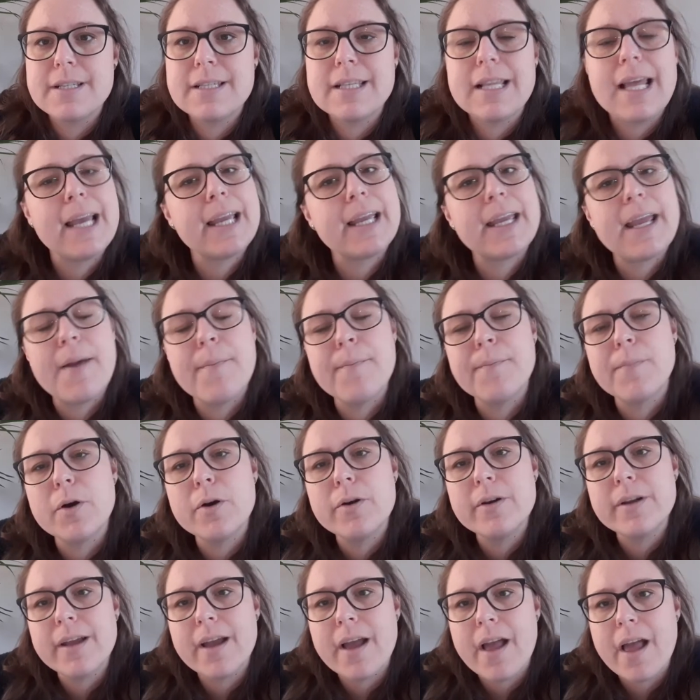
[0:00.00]
like
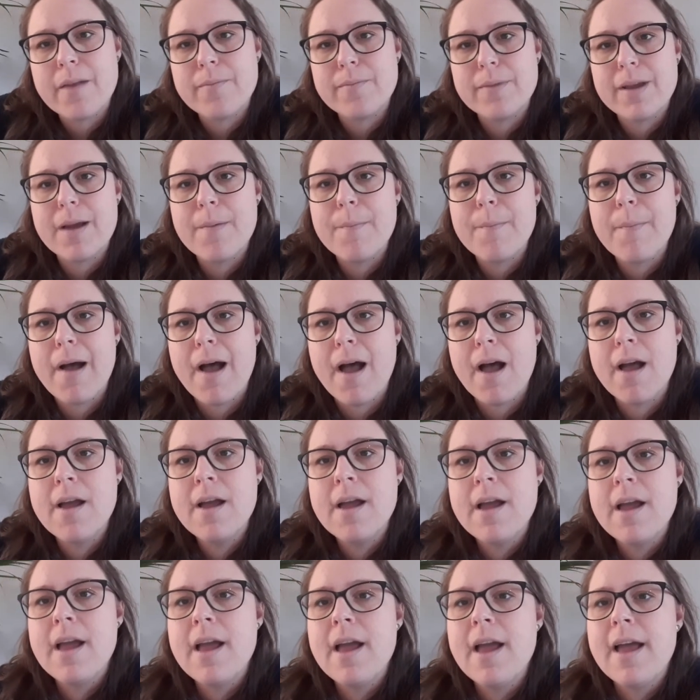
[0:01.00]
Cambodia and Myanmar,
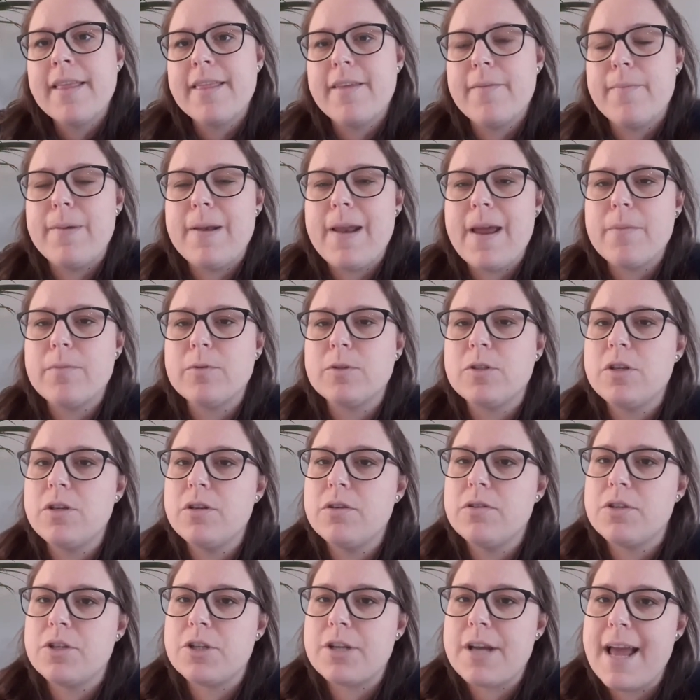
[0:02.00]
they've been able to
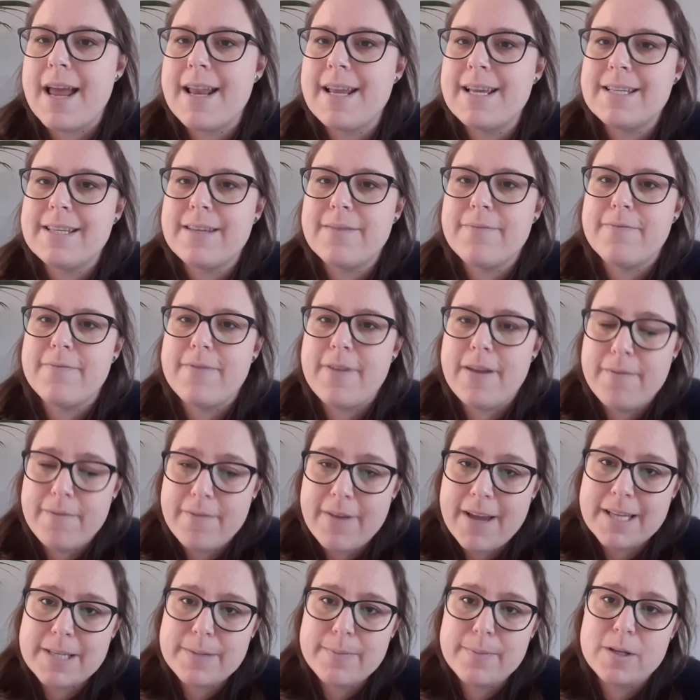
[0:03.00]
use Chinese
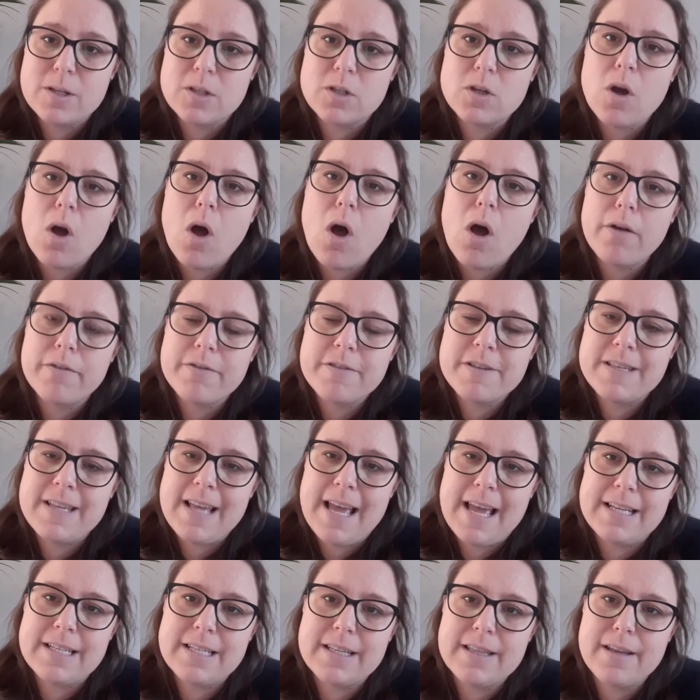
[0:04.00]
investment to
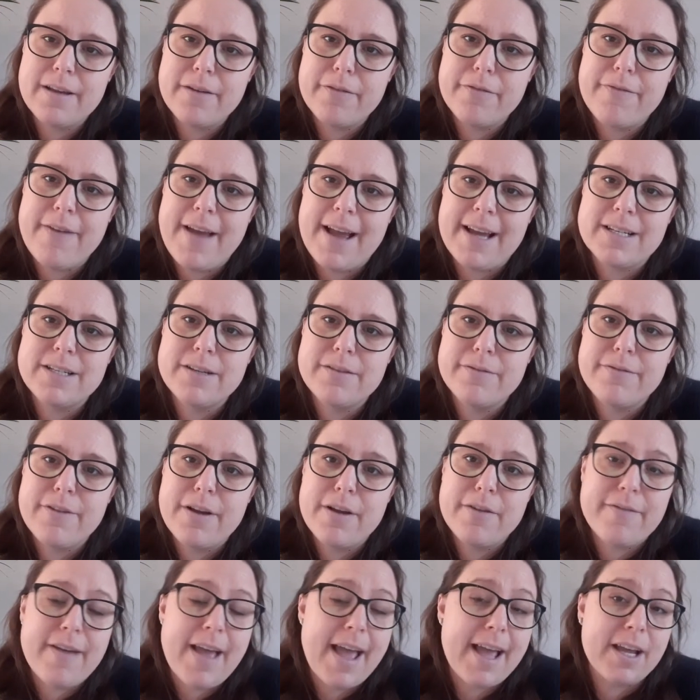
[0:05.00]
offset the effect of
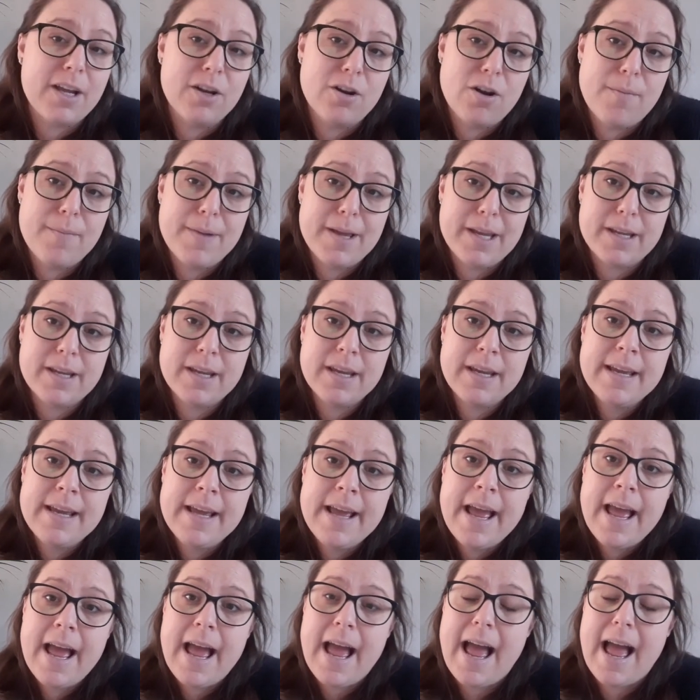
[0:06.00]
economic
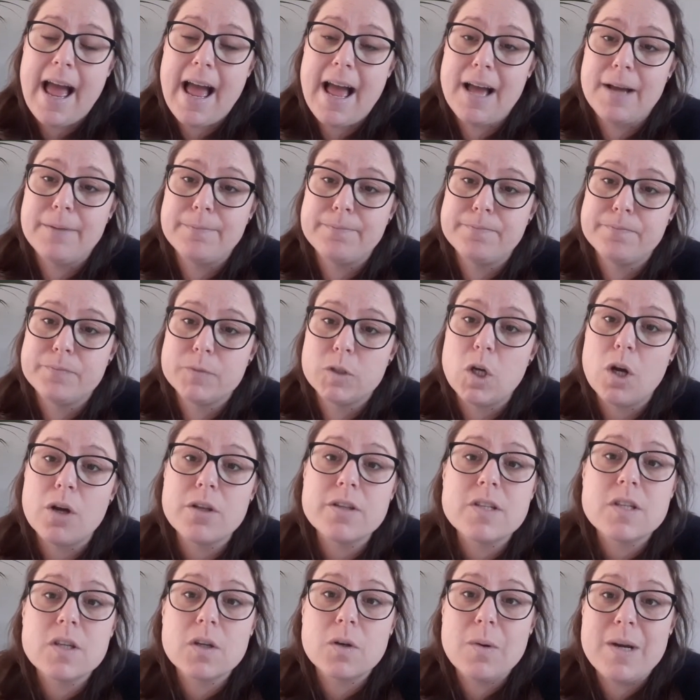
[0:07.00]

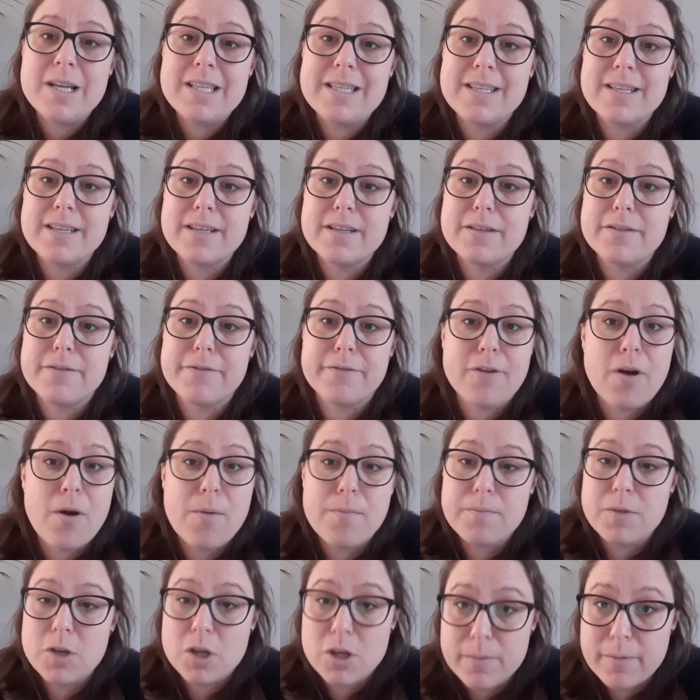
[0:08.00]
consequences
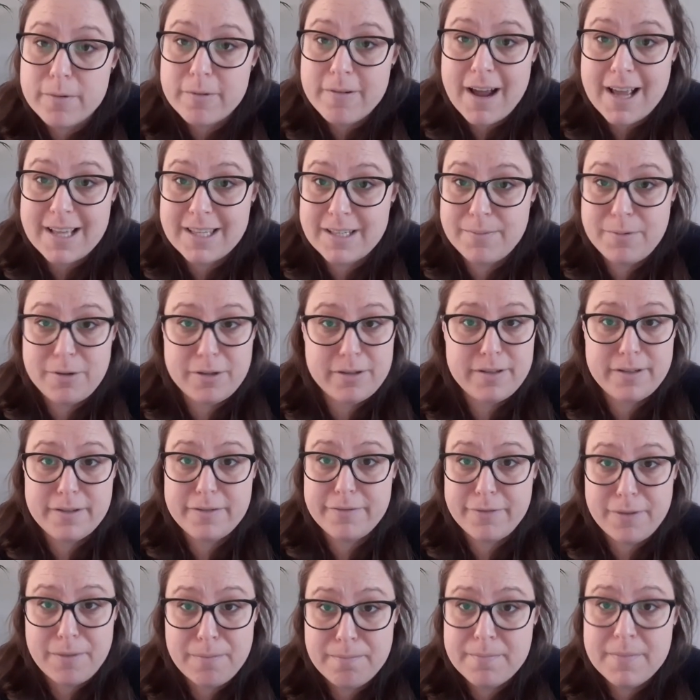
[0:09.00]
from human rights abuses,
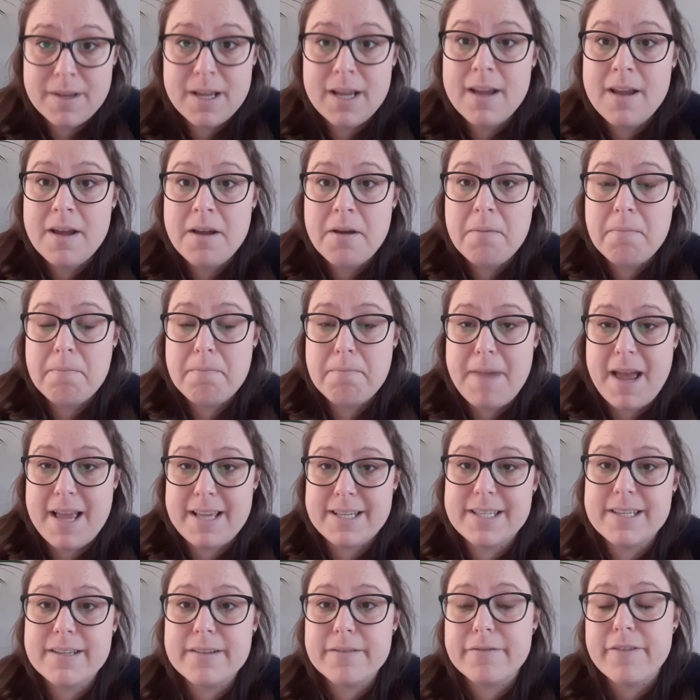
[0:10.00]
from
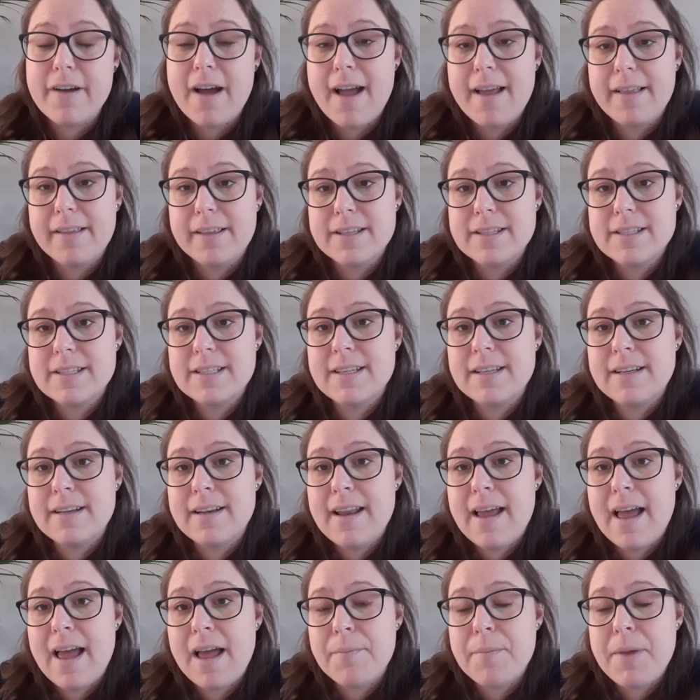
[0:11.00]
mass violence
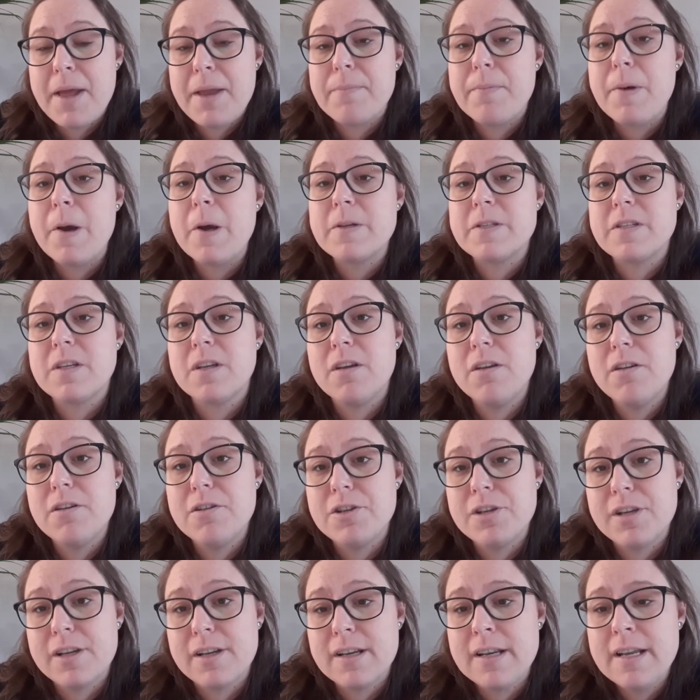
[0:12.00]
and
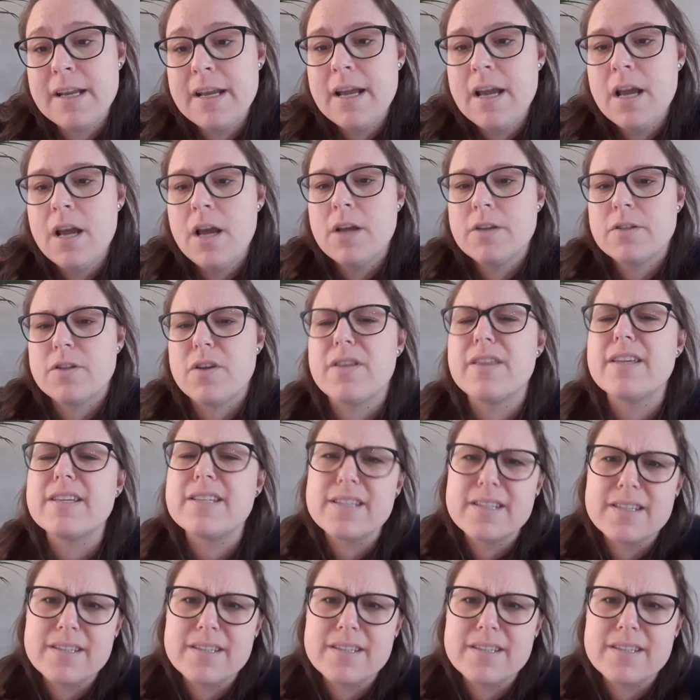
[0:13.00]
persecution. So this